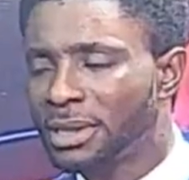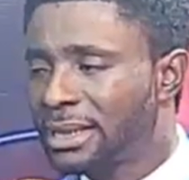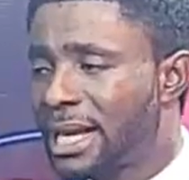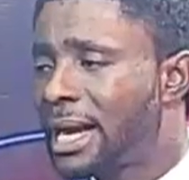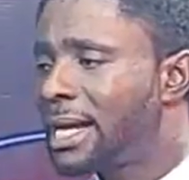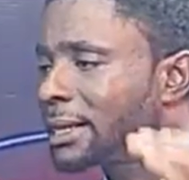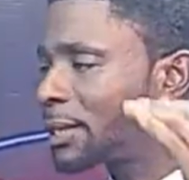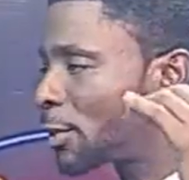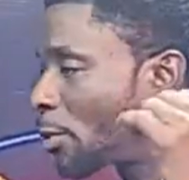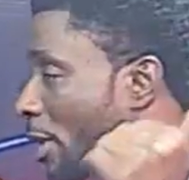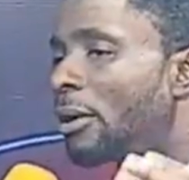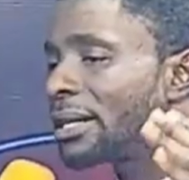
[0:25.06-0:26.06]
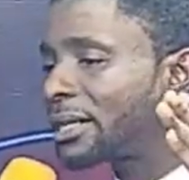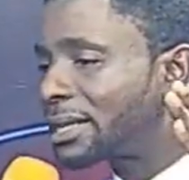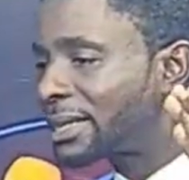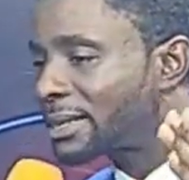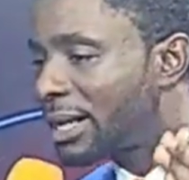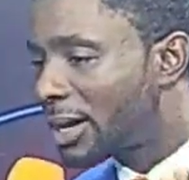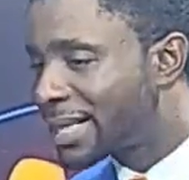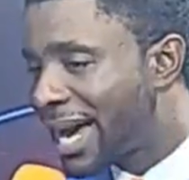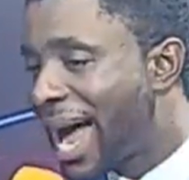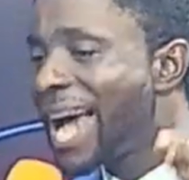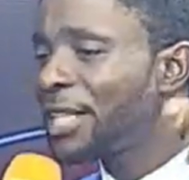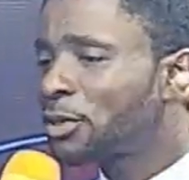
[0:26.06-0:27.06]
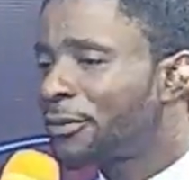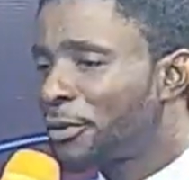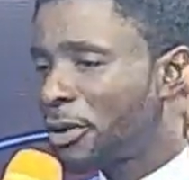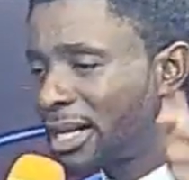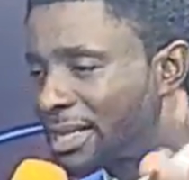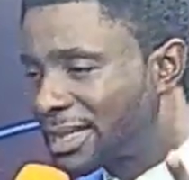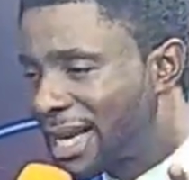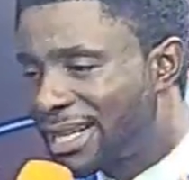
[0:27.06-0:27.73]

scripture says that the, under- the eyes of your